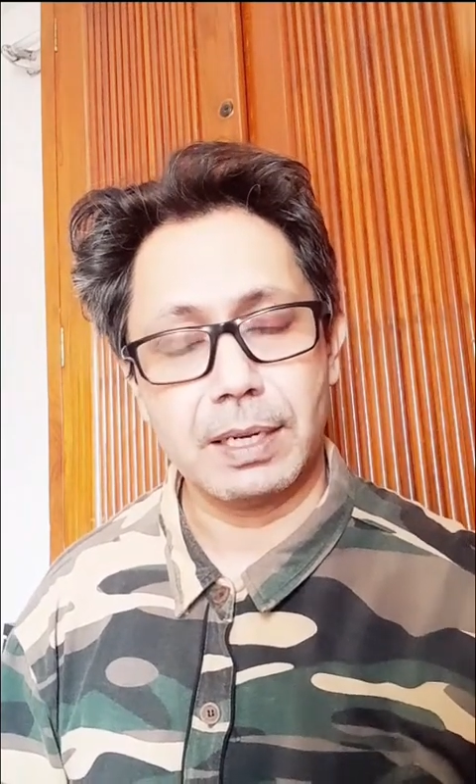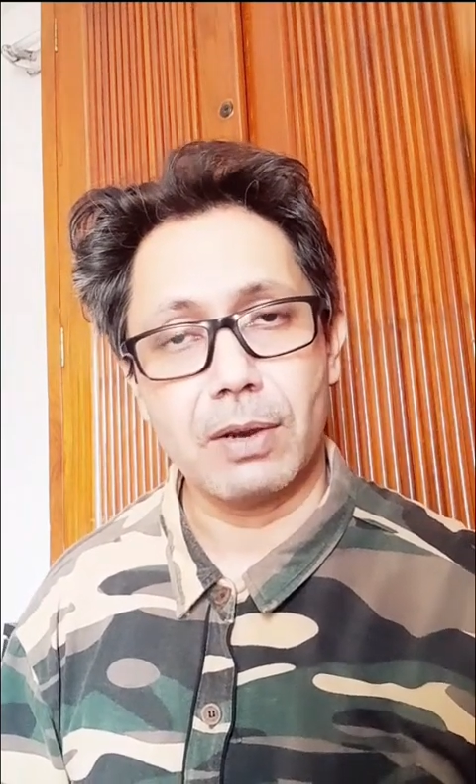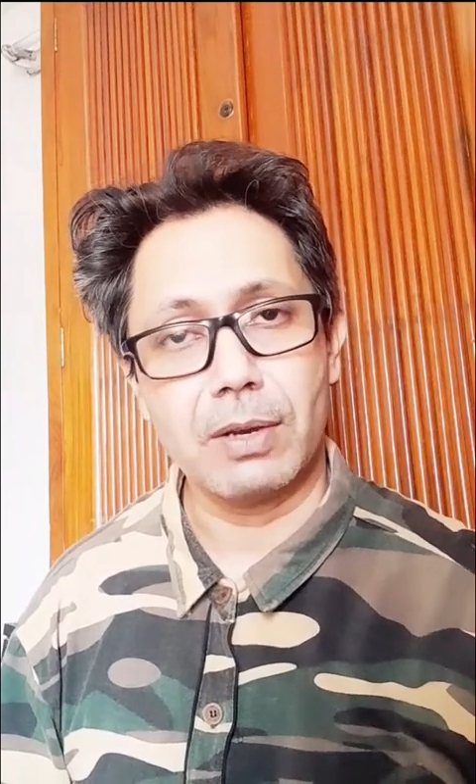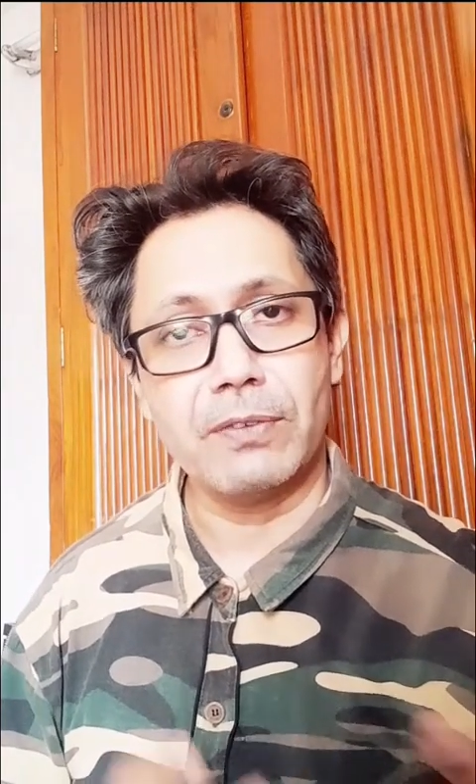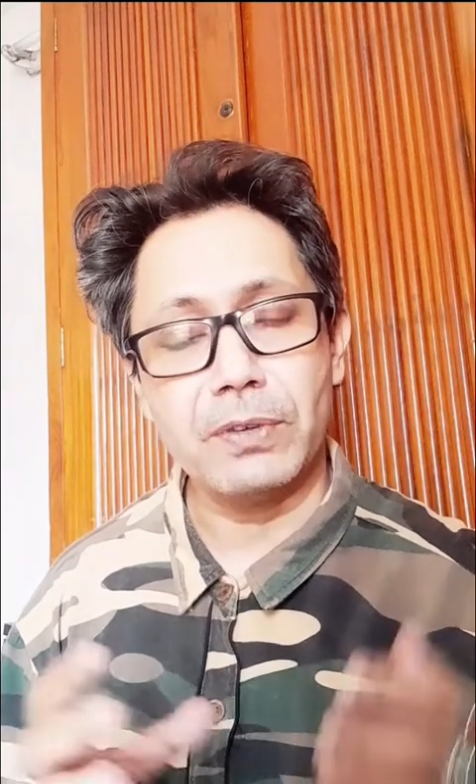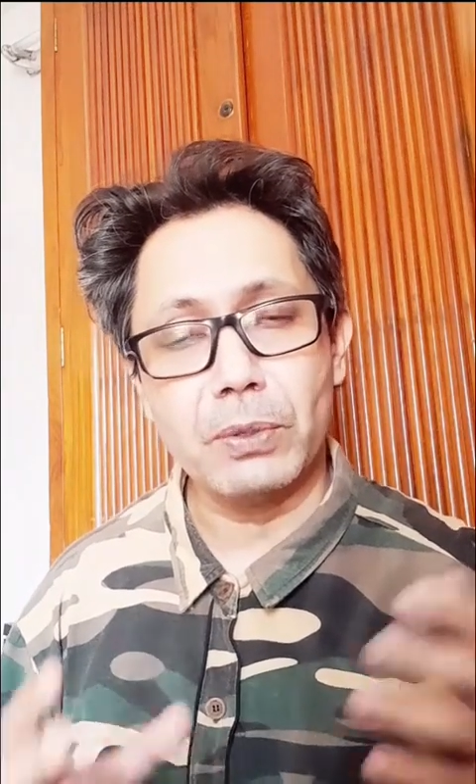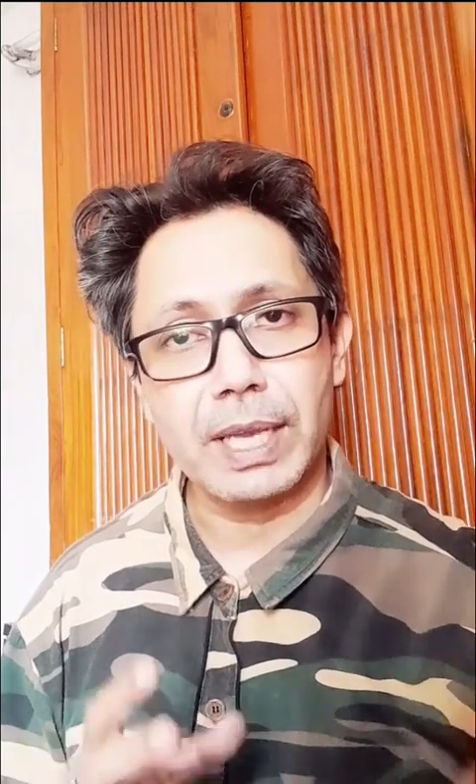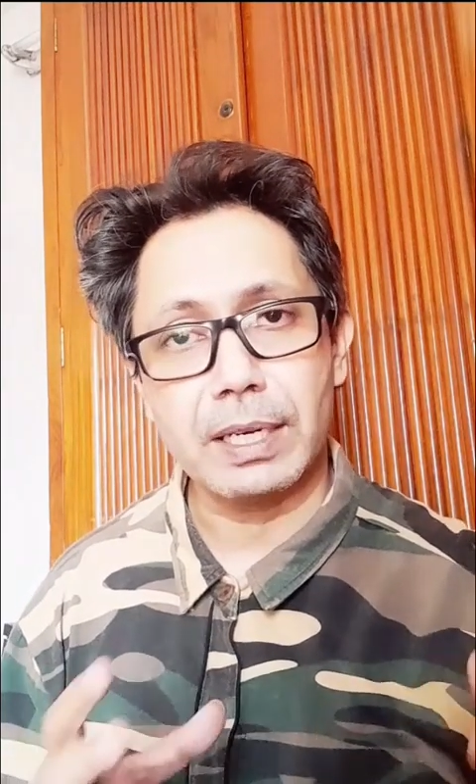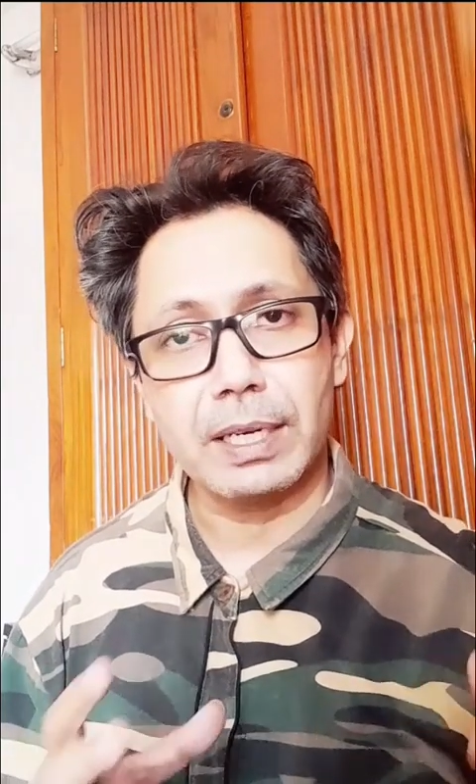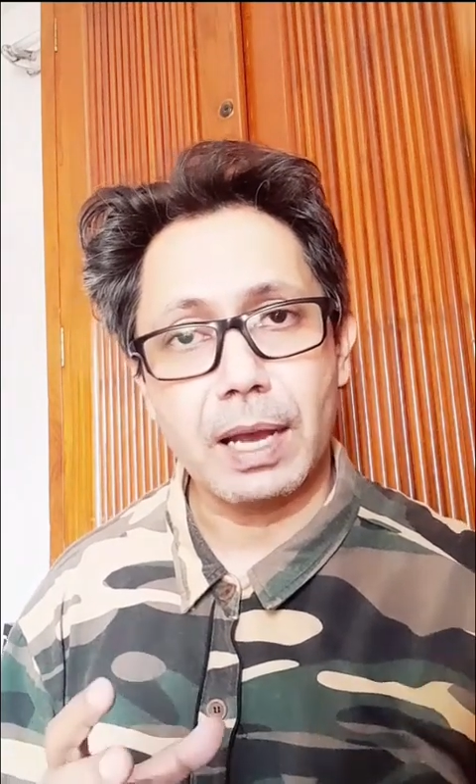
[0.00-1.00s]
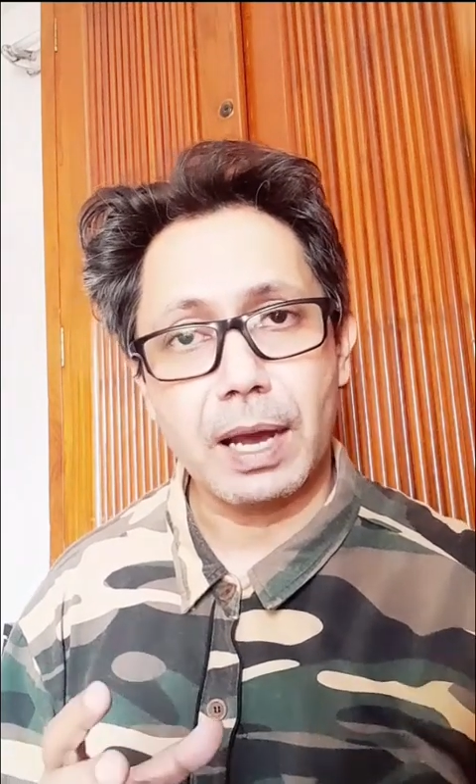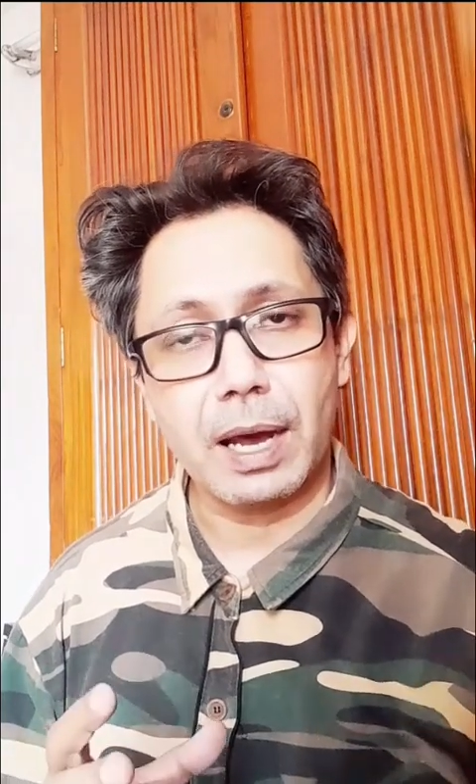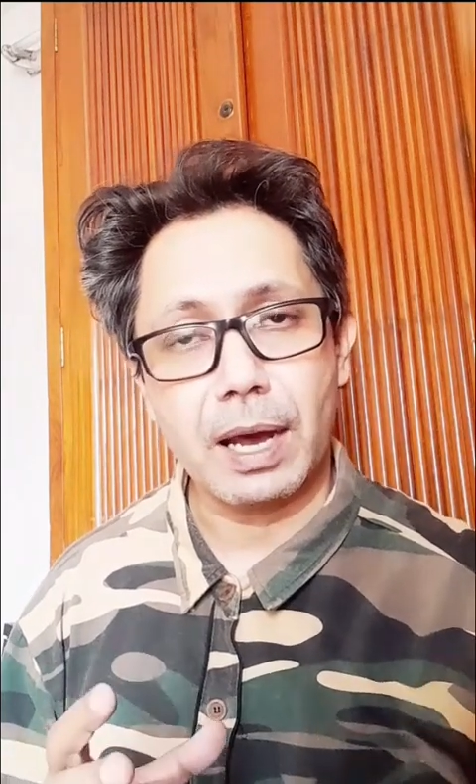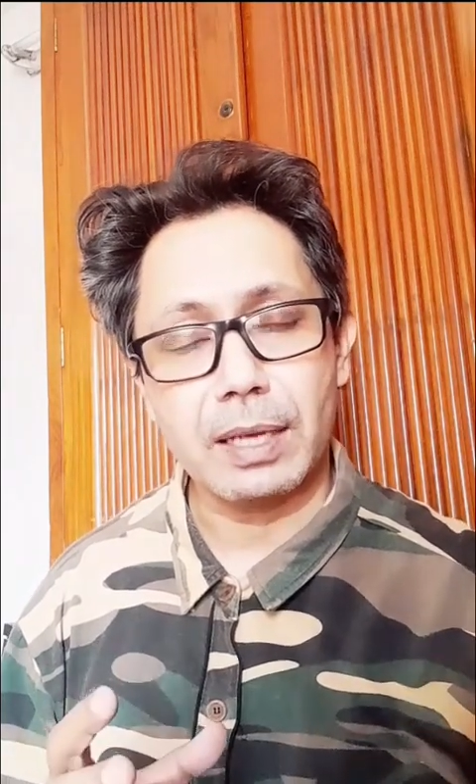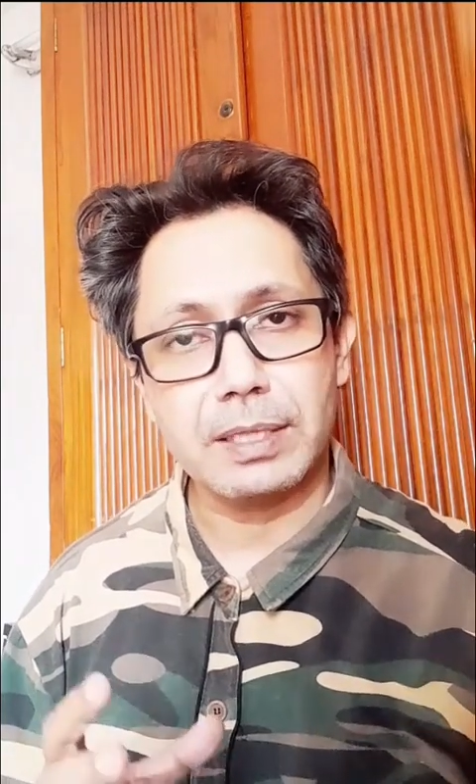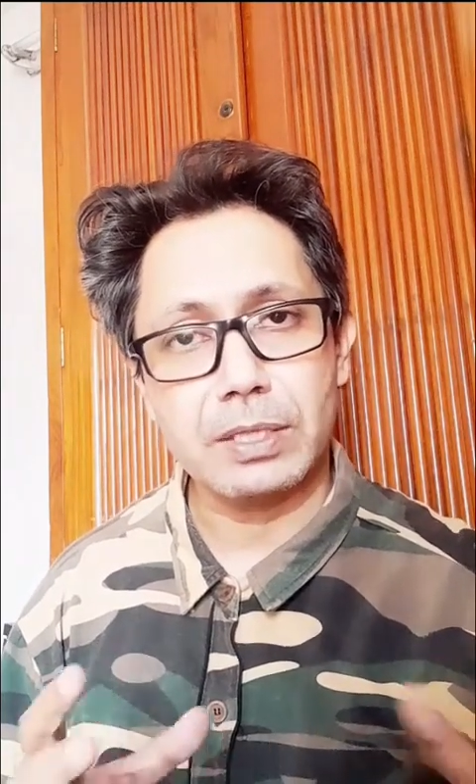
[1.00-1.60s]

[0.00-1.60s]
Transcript: Now, if you can ask